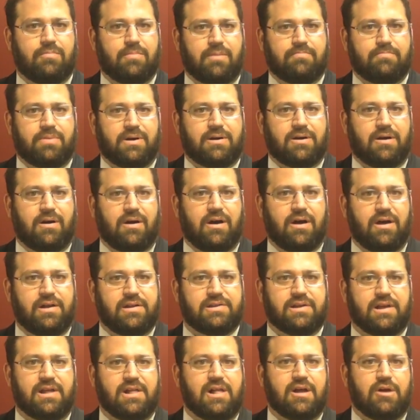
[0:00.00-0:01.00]
but
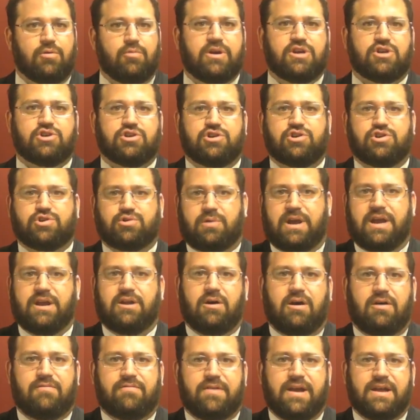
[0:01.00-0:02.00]
because we should trade
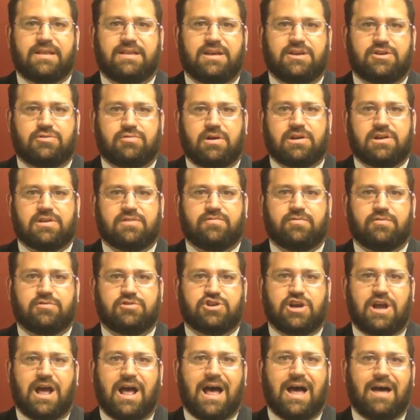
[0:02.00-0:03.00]
off antitrust for
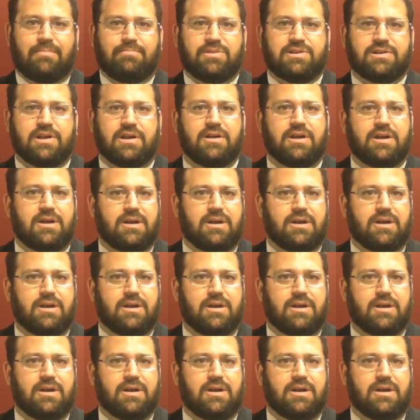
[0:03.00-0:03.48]
jobs,